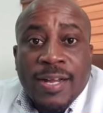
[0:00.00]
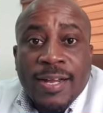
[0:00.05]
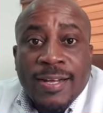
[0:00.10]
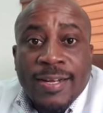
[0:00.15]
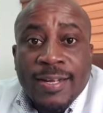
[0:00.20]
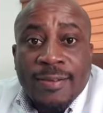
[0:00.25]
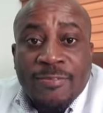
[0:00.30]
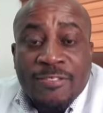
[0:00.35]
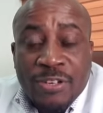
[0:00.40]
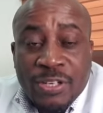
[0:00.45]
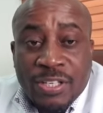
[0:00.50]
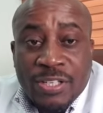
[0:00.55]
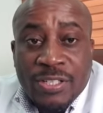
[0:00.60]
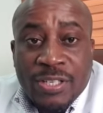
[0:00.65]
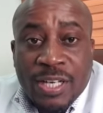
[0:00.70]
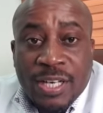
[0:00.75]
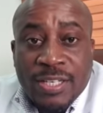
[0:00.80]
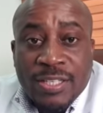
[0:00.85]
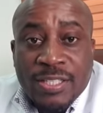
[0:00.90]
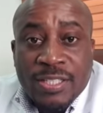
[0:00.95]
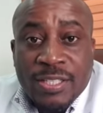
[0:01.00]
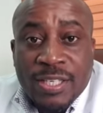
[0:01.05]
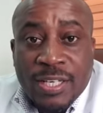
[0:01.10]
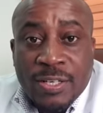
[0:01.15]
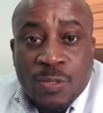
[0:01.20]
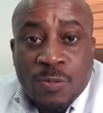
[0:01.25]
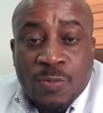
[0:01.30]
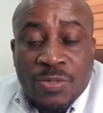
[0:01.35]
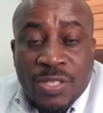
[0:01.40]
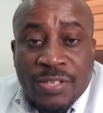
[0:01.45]
and
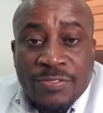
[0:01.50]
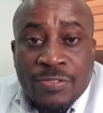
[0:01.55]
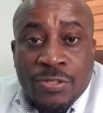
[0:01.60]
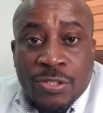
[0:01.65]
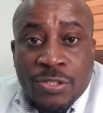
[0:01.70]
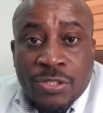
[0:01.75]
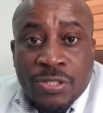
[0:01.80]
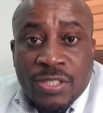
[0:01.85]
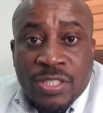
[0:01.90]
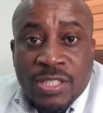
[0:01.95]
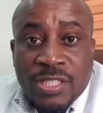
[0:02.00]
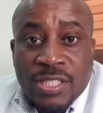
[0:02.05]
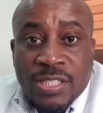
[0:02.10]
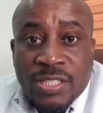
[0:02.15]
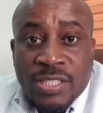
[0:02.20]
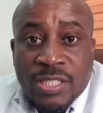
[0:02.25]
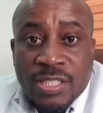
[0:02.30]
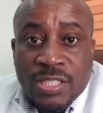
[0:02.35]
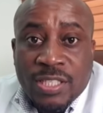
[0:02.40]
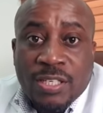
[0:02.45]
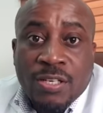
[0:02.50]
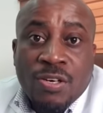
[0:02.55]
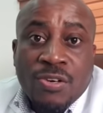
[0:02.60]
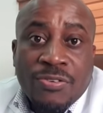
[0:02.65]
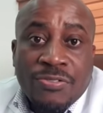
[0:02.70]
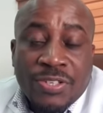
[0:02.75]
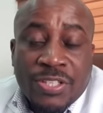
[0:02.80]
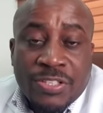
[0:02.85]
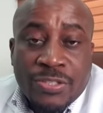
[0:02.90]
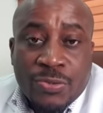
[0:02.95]
observe social distancing.
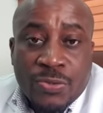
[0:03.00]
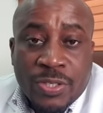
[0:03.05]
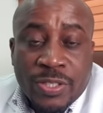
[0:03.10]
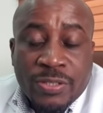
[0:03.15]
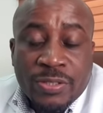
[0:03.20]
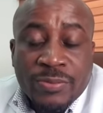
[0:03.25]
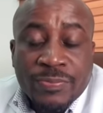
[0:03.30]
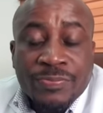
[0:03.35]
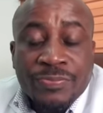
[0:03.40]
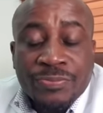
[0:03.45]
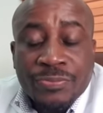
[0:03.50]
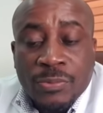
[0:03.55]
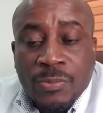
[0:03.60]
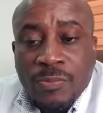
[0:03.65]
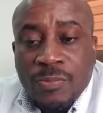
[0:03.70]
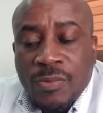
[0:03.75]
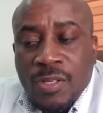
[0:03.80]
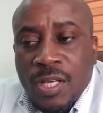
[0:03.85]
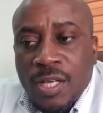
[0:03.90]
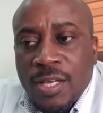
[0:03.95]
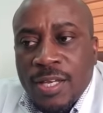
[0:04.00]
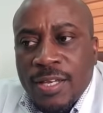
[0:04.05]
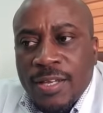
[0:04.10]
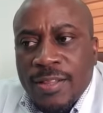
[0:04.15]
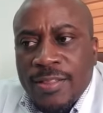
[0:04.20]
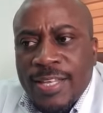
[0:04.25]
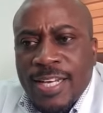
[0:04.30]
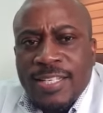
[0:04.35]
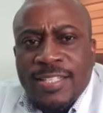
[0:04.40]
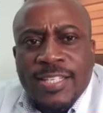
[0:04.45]
COVID is real.
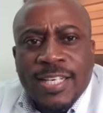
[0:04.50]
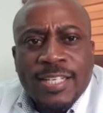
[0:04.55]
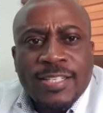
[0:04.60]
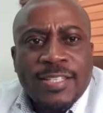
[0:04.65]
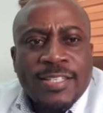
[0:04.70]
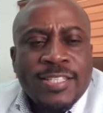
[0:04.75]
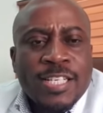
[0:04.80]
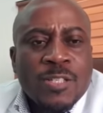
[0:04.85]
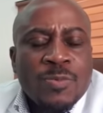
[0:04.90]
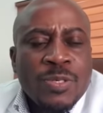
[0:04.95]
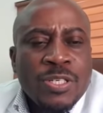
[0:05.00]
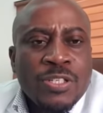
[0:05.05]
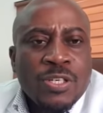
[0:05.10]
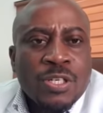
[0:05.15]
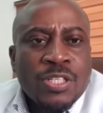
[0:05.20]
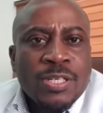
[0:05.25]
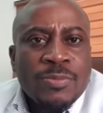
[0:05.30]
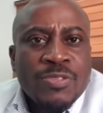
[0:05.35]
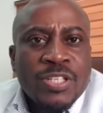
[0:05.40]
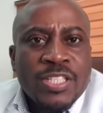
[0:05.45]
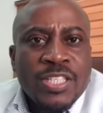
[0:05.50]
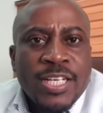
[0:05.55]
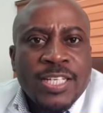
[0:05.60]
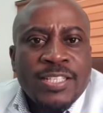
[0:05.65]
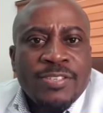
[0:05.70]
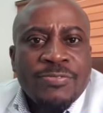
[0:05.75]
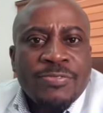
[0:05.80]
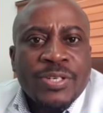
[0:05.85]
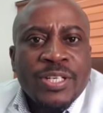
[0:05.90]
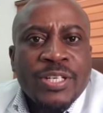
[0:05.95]
That said, this has been Dr.
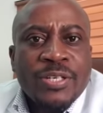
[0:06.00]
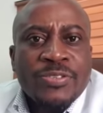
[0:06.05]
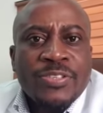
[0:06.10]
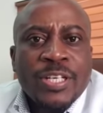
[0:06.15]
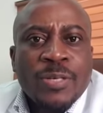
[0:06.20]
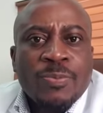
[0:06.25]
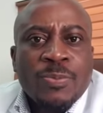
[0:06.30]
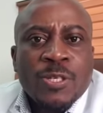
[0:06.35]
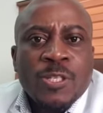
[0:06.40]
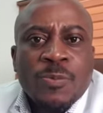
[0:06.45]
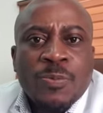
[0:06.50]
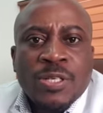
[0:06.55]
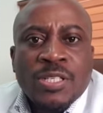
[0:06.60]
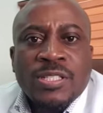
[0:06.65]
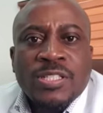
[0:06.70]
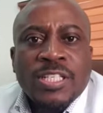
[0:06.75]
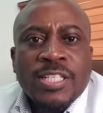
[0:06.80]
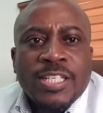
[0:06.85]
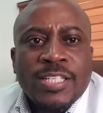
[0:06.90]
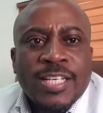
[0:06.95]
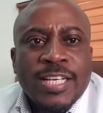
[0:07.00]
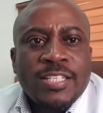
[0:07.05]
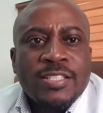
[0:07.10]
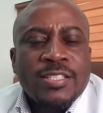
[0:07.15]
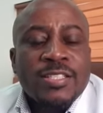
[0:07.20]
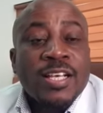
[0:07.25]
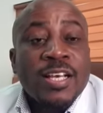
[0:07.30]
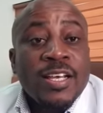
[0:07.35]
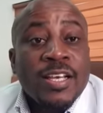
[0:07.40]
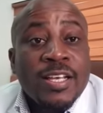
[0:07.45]
Mujajati for Health and Prosperous
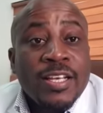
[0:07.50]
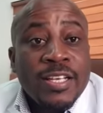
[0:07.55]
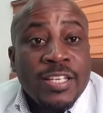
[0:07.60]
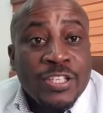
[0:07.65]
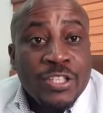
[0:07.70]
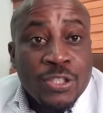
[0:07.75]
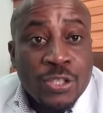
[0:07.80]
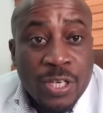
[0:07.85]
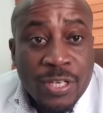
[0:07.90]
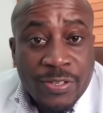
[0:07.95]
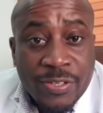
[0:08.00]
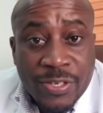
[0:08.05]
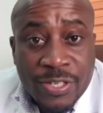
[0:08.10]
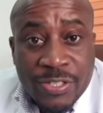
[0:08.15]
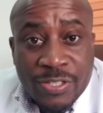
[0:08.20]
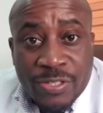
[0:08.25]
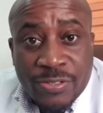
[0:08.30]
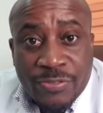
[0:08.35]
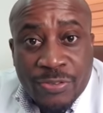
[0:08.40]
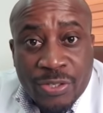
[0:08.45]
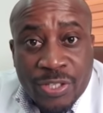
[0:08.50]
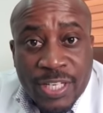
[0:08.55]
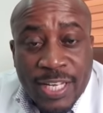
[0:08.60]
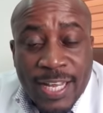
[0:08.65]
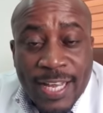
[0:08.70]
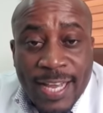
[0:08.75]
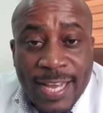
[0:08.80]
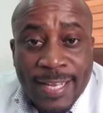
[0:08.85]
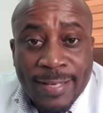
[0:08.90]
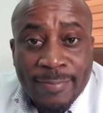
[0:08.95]
Citizens. Enjoy the rest of your
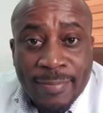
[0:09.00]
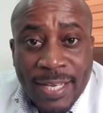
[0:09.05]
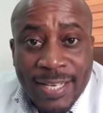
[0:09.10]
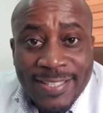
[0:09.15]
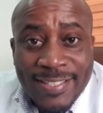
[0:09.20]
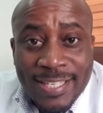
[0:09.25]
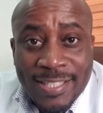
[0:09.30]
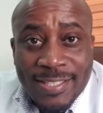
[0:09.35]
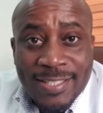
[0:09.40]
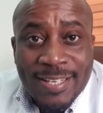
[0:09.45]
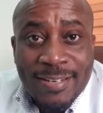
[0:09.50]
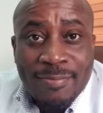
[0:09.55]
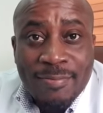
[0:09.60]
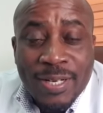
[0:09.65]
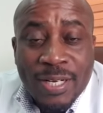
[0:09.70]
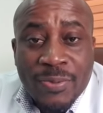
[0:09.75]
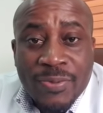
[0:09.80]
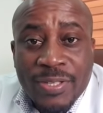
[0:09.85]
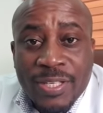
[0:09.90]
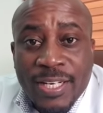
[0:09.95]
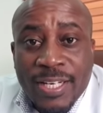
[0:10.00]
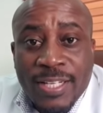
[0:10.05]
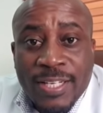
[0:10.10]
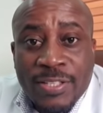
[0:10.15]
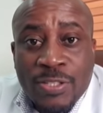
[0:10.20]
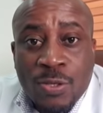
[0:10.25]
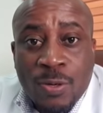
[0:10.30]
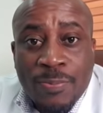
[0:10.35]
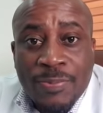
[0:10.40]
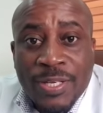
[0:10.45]
day. I might just come back with another
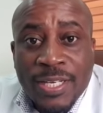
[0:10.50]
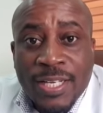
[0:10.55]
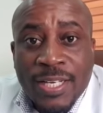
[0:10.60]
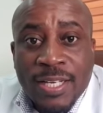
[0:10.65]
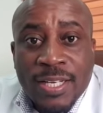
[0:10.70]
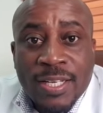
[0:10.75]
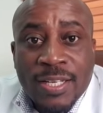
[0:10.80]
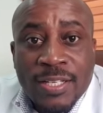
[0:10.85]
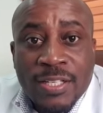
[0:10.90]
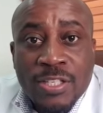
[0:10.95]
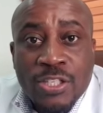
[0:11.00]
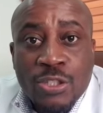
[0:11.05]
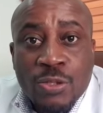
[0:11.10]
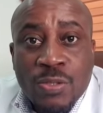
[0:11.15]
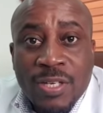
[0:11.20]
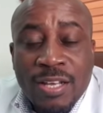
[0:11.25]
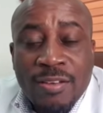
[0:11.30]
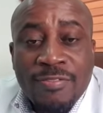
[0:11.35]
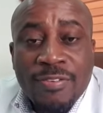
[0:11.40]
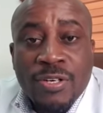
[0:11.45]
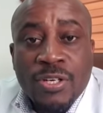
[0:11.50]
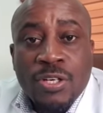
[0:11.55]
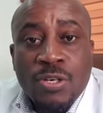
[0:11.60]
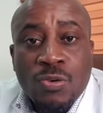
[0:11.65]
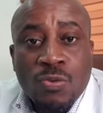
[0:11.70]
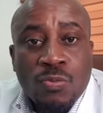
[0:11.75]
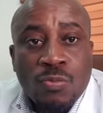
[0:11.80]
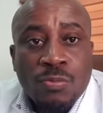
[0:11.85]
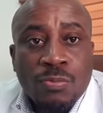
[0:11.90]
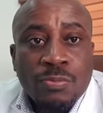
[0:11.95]
topic. You never know.